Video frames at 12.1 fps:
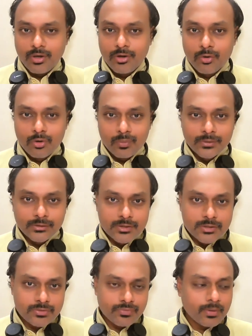no
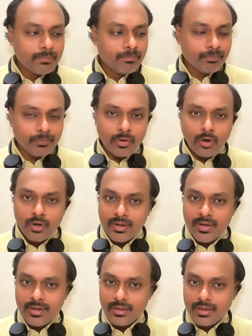questions from
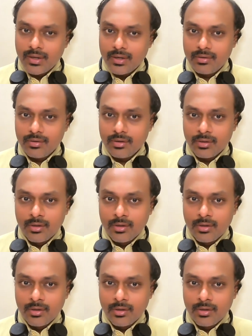alternating current,